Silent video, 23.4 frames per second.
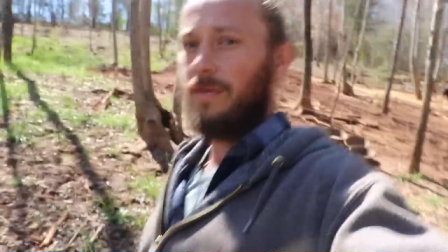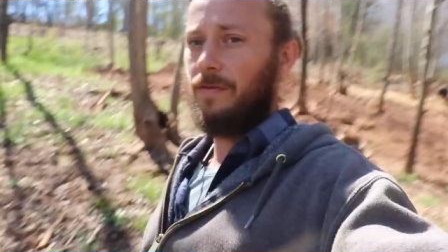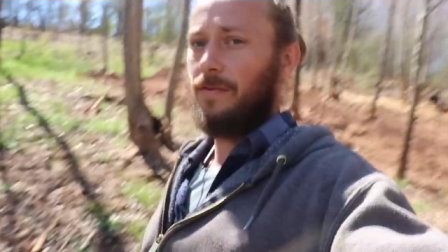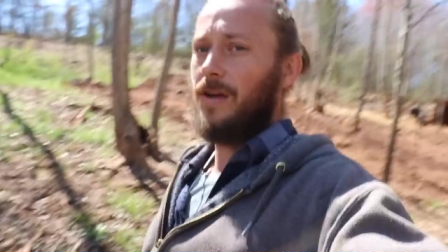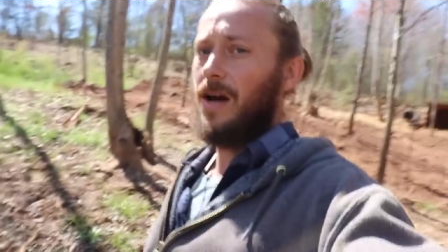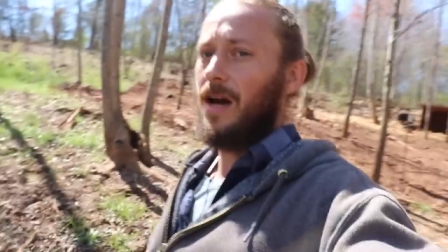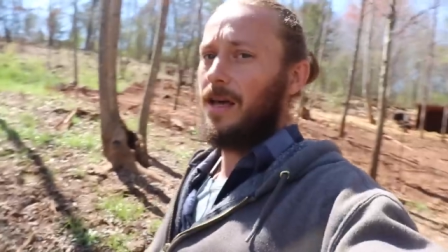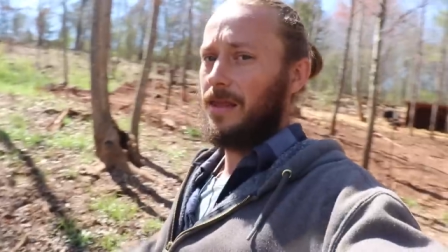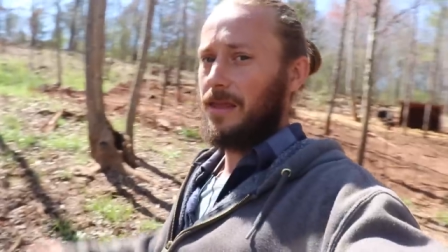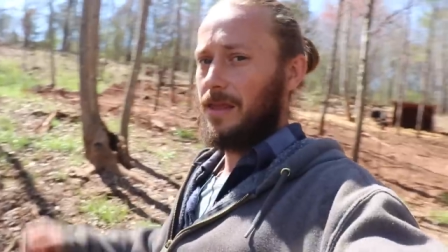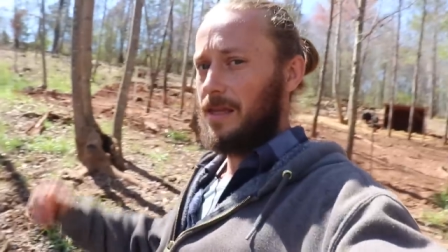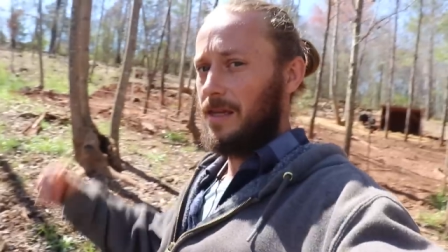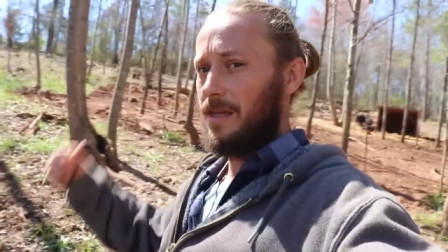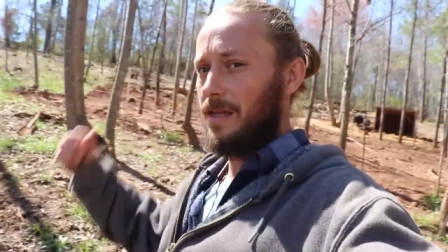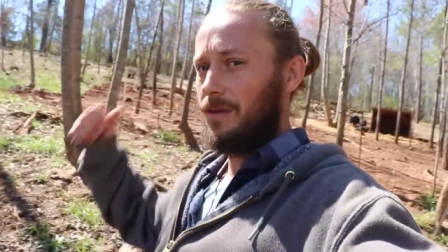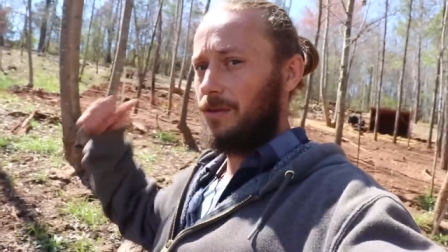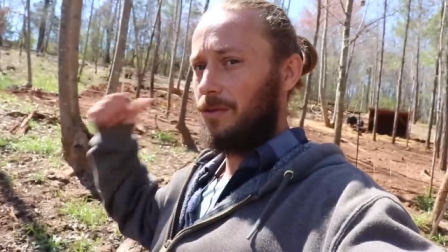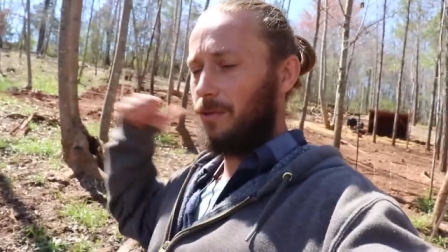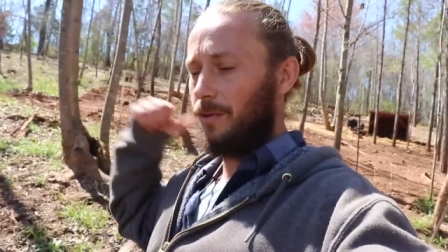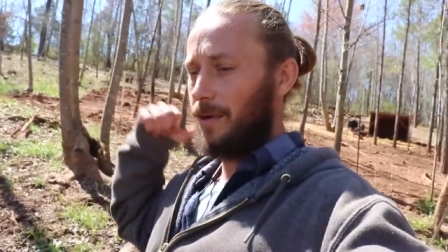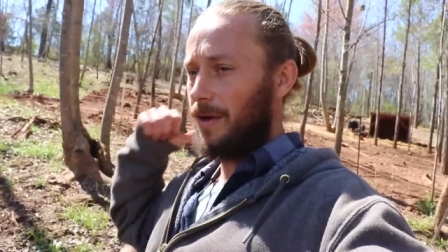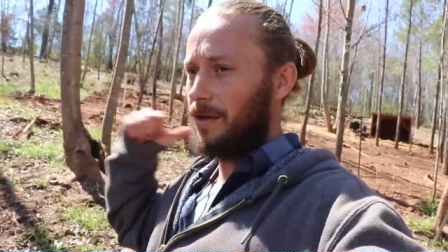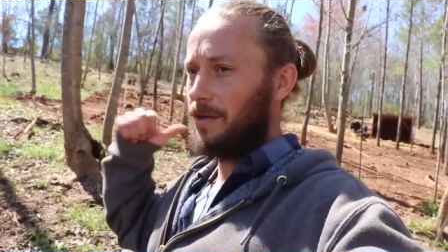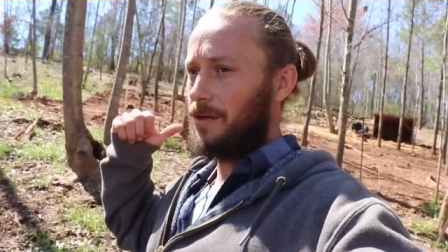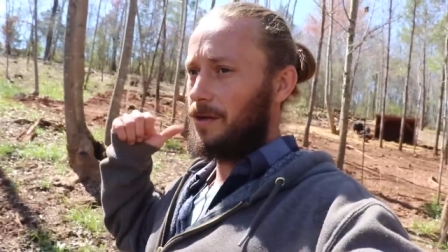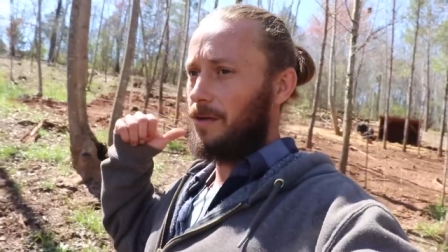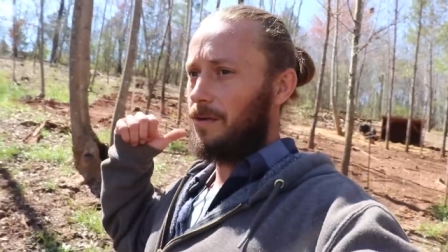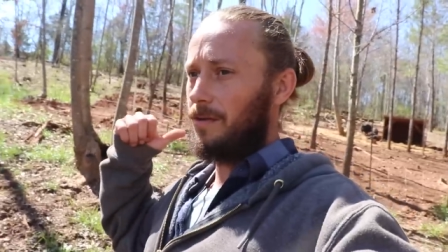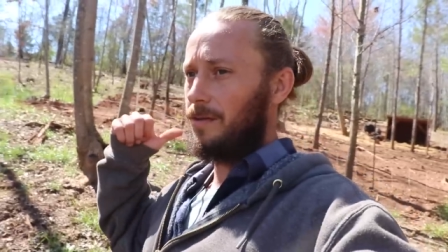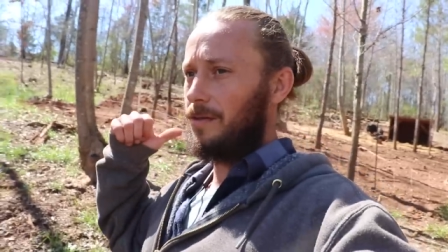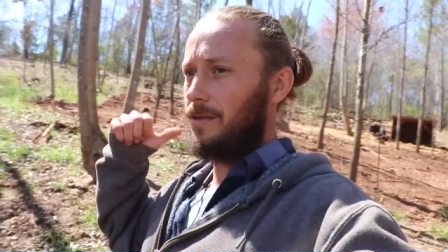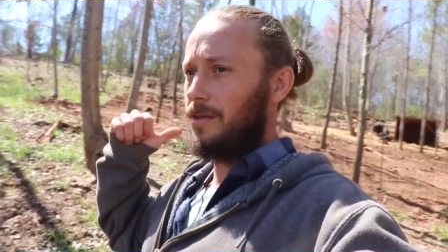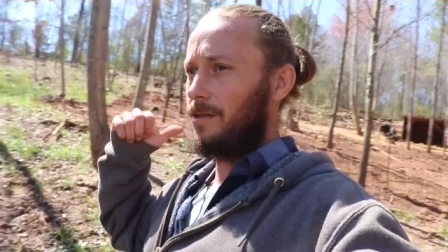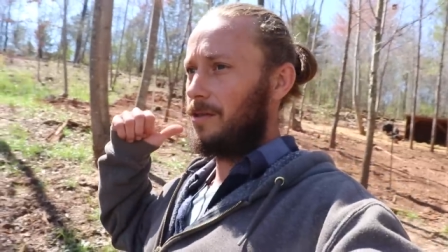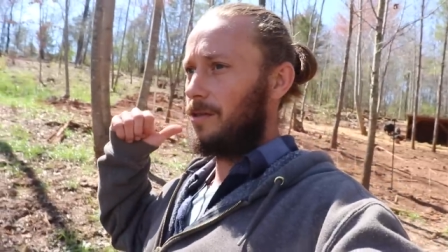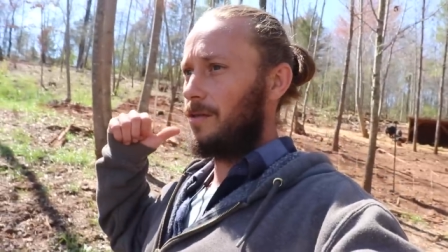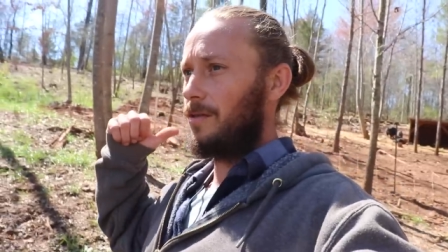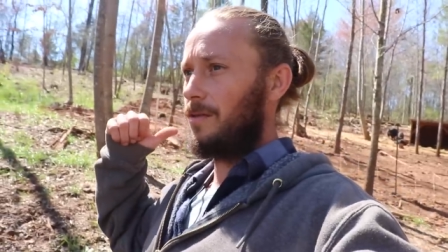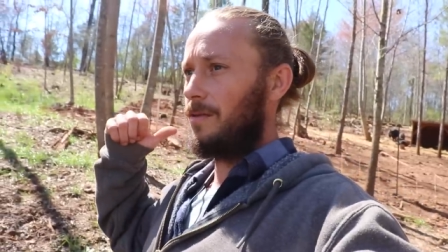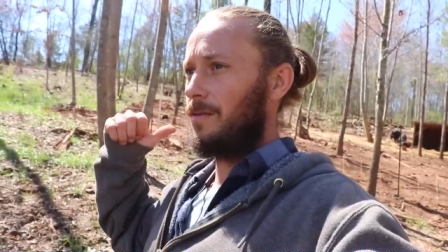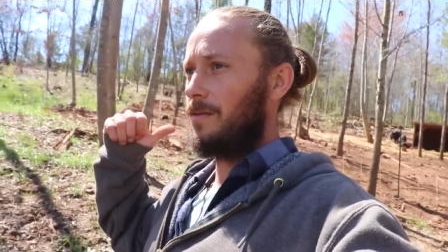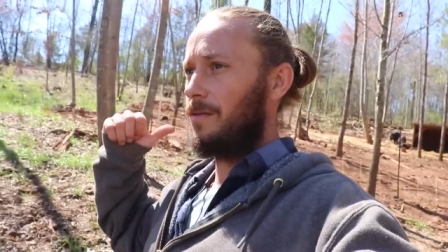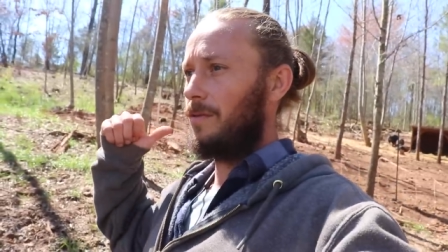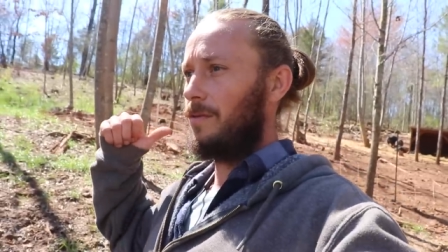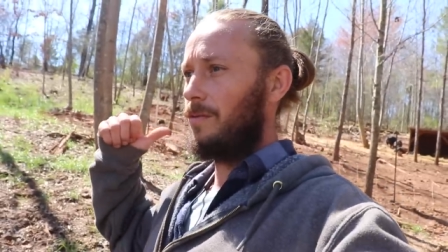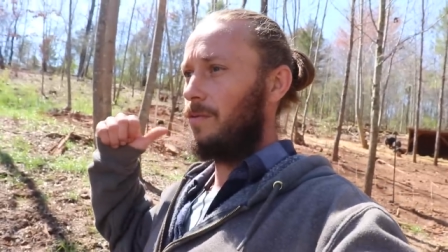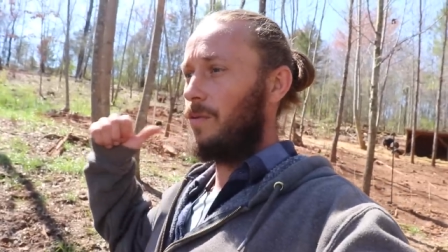We've got the three adults
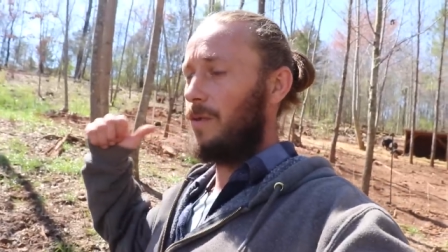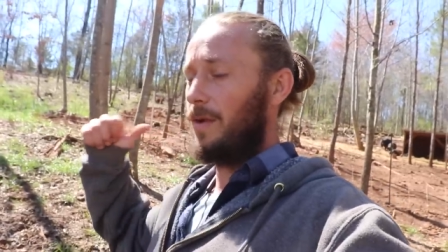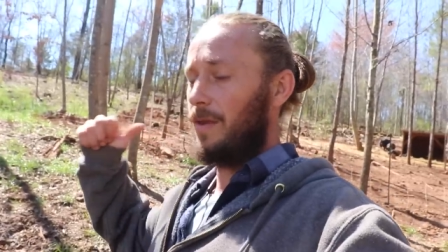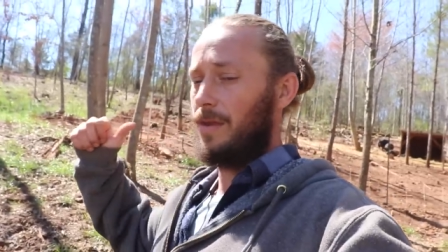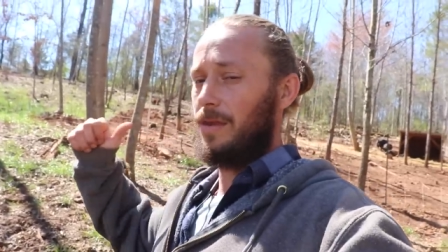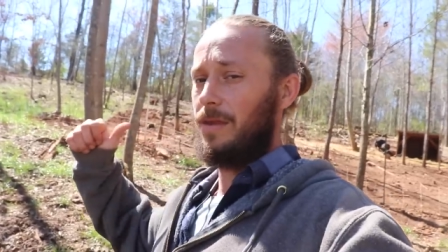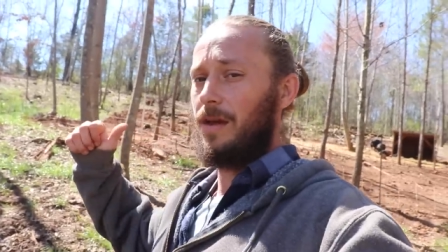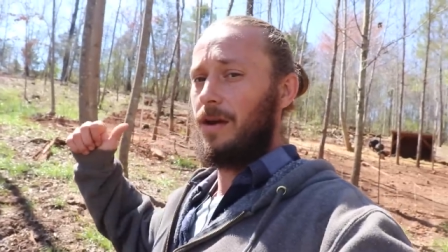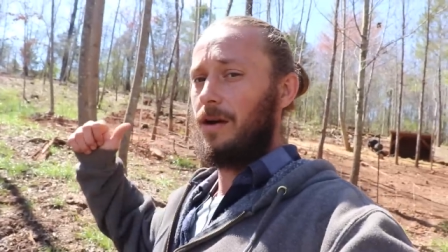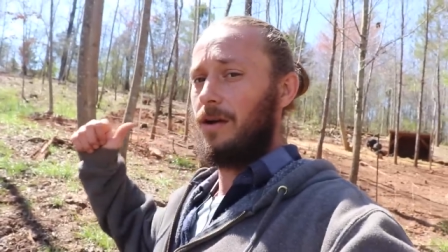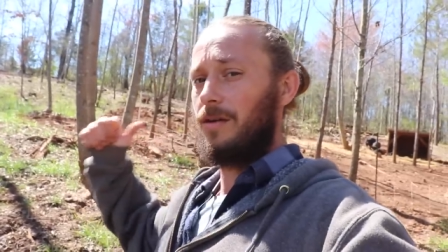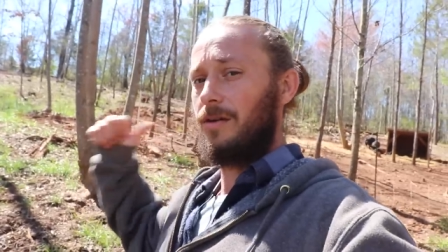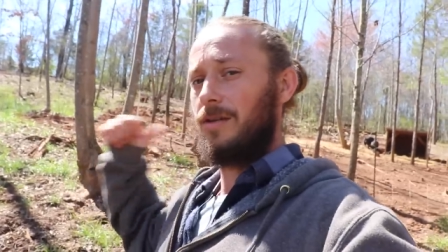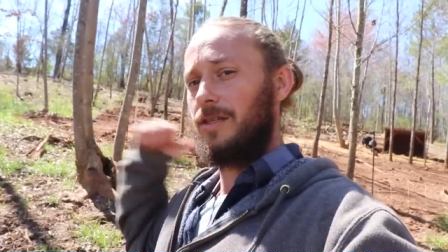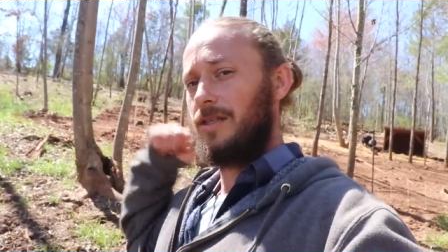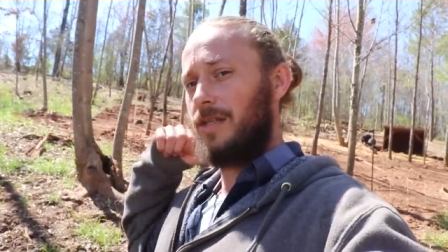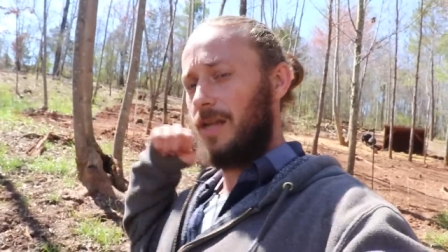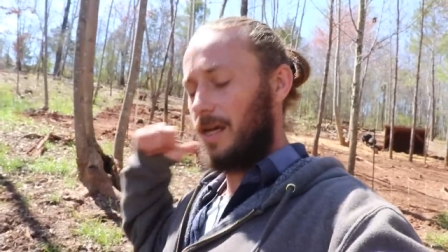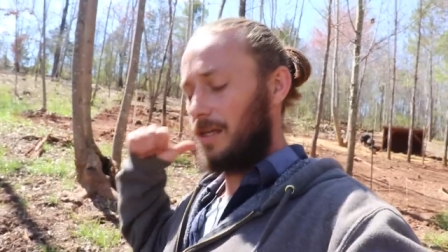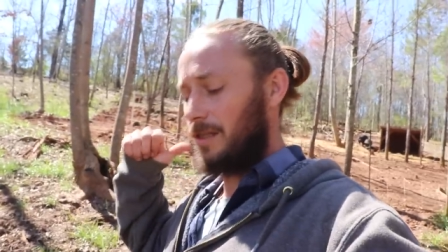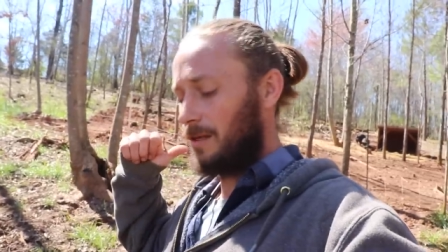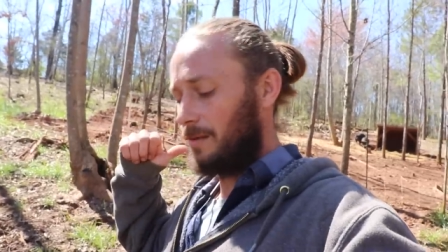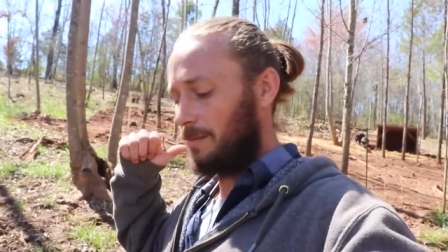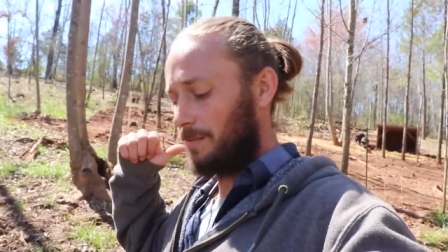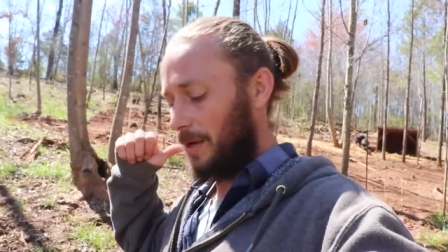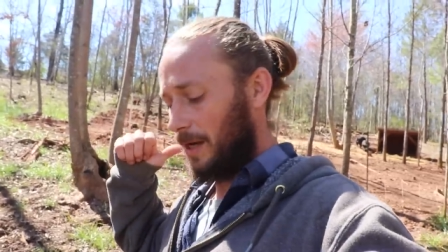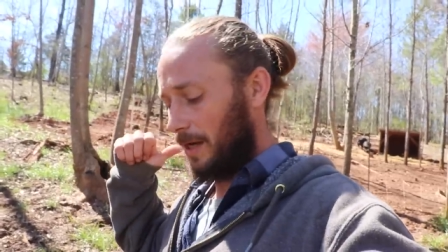with their dozen